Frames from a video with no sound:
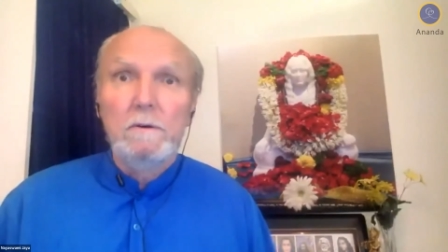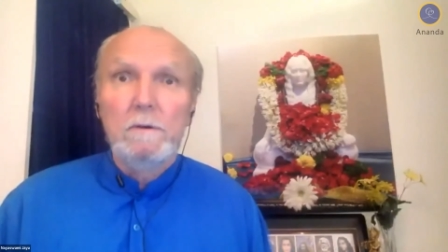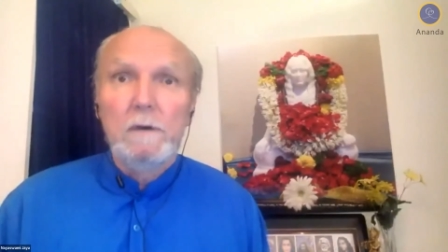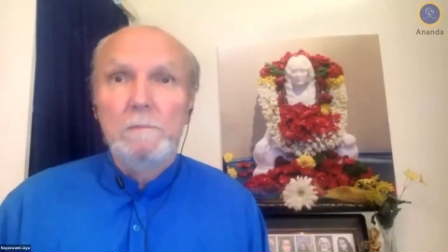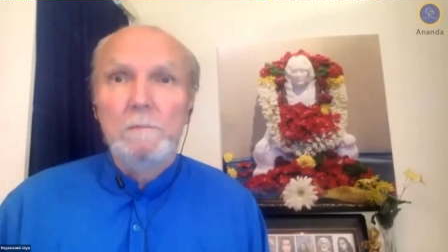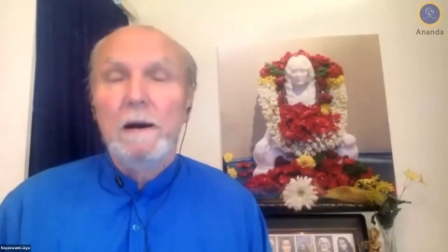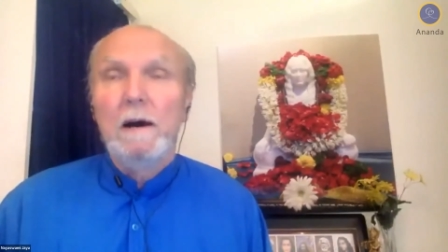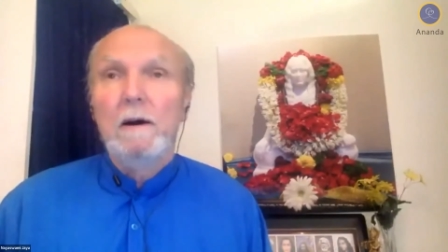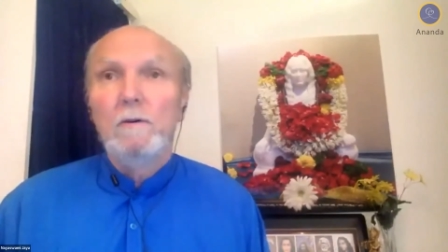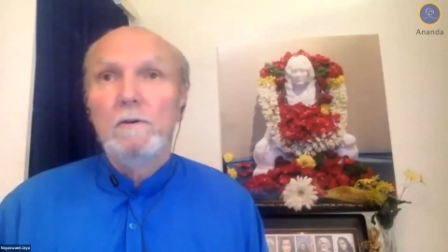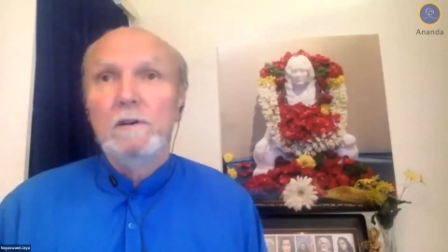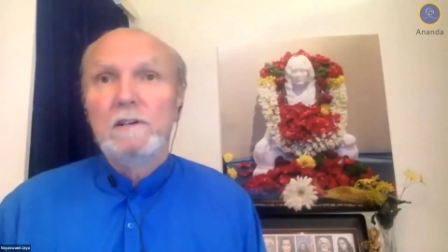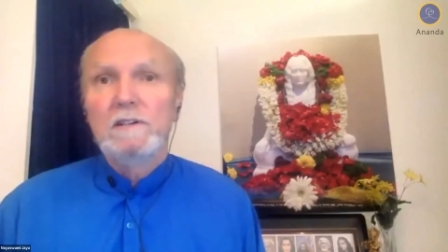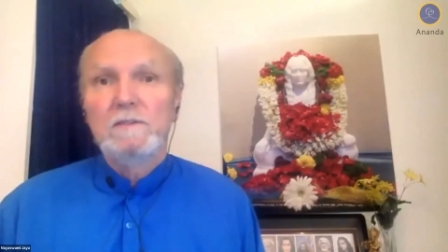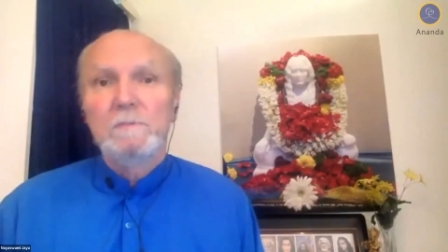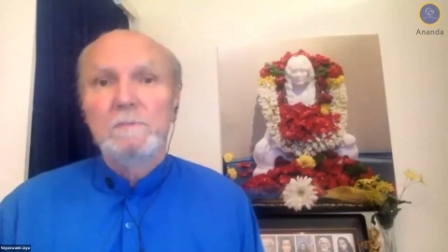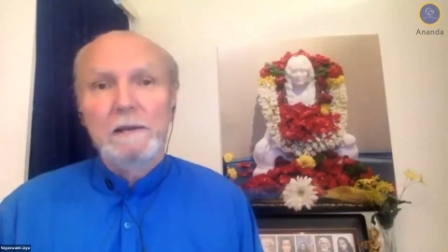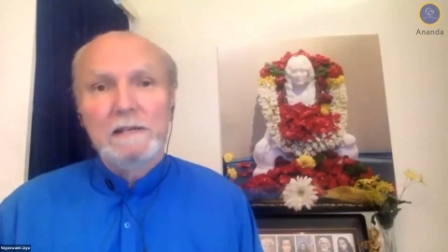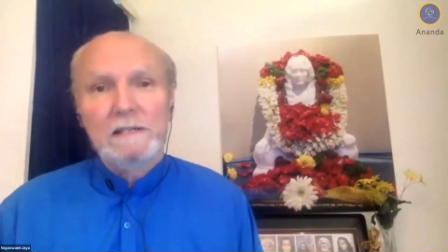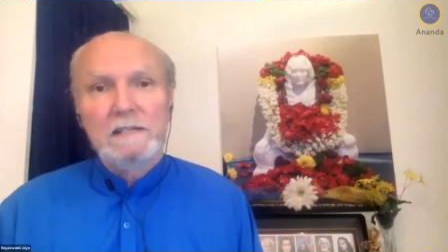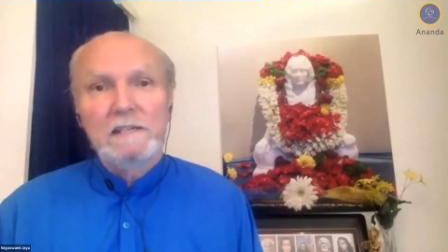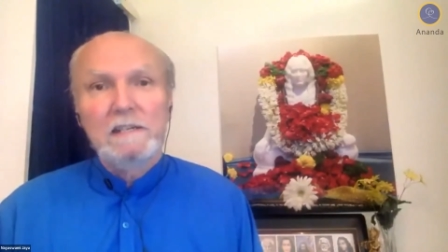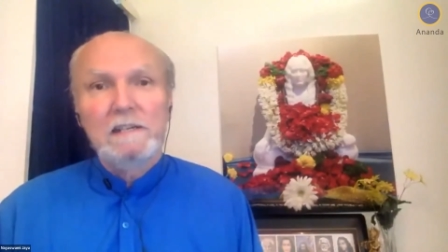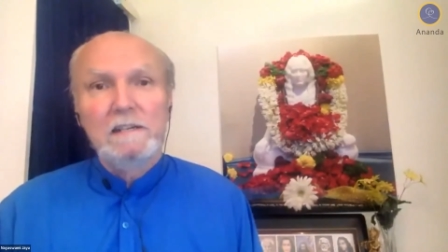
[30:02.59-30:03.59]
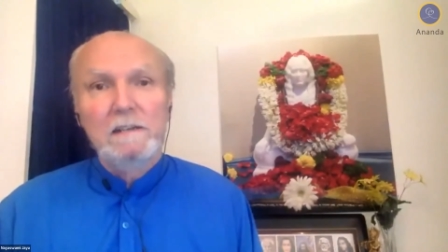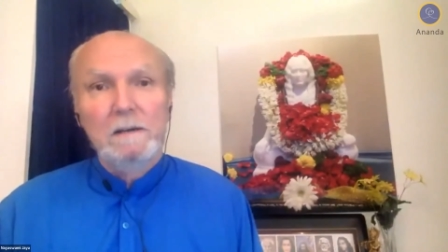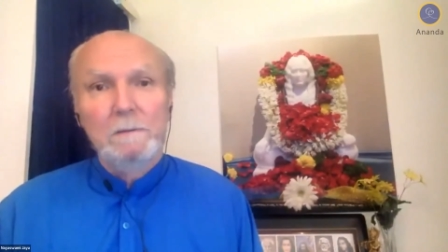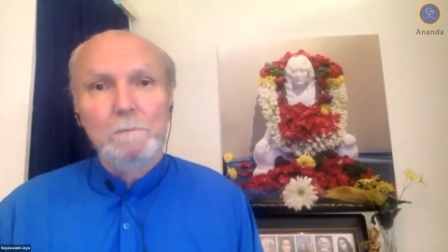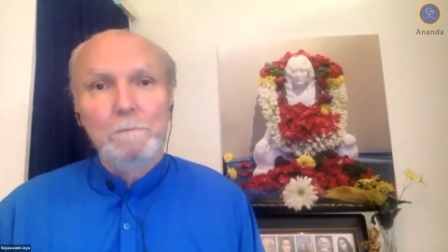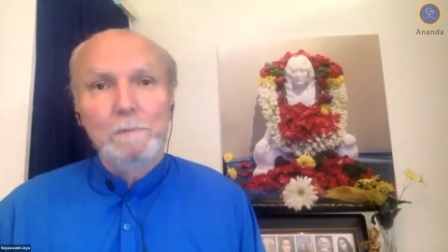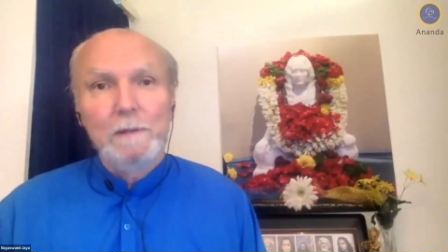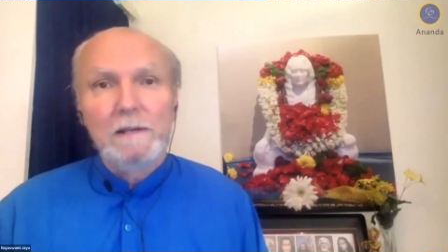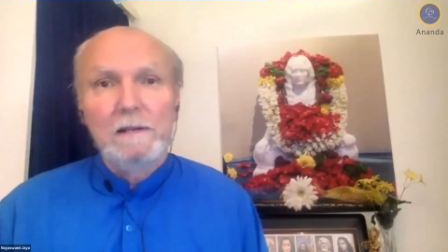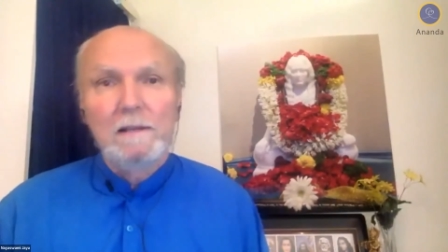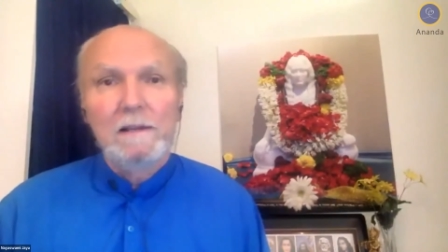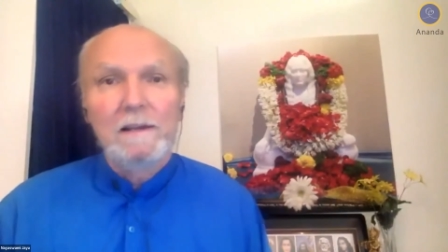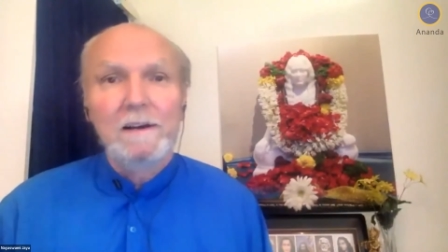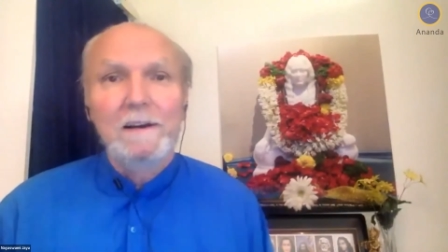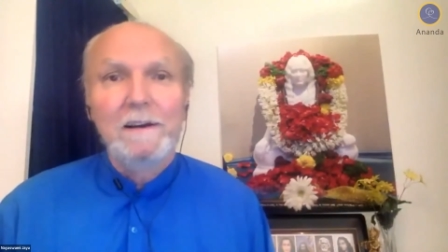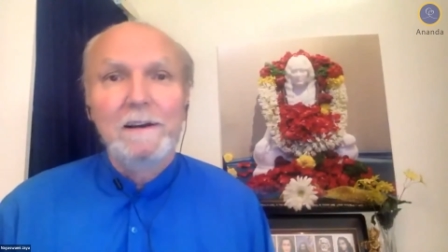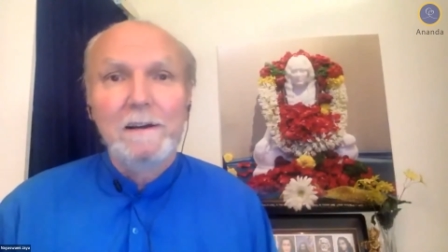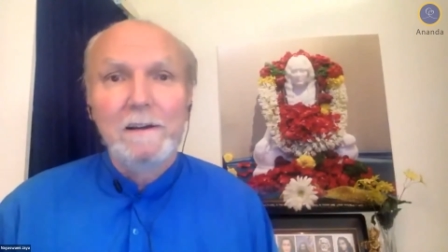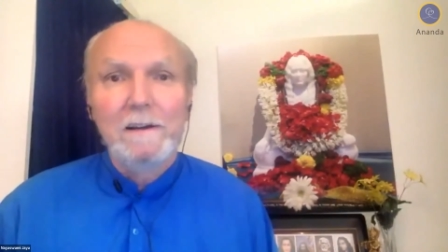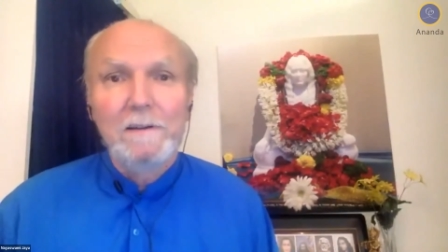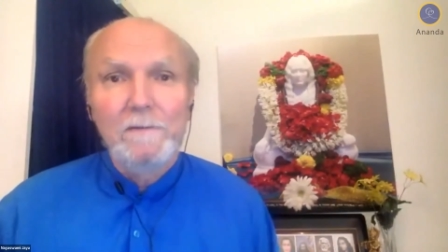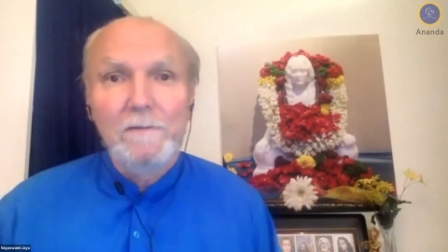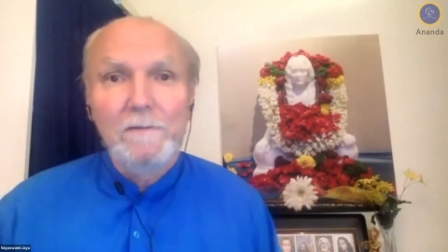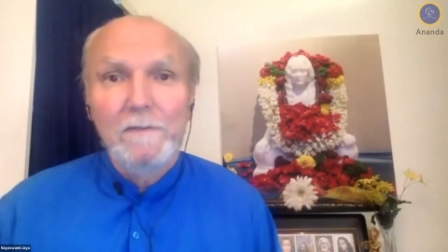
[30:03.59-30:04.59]
I'm always messing up in
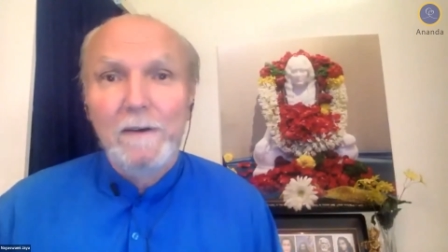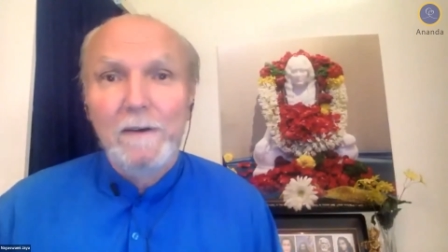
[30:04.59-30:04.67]
life.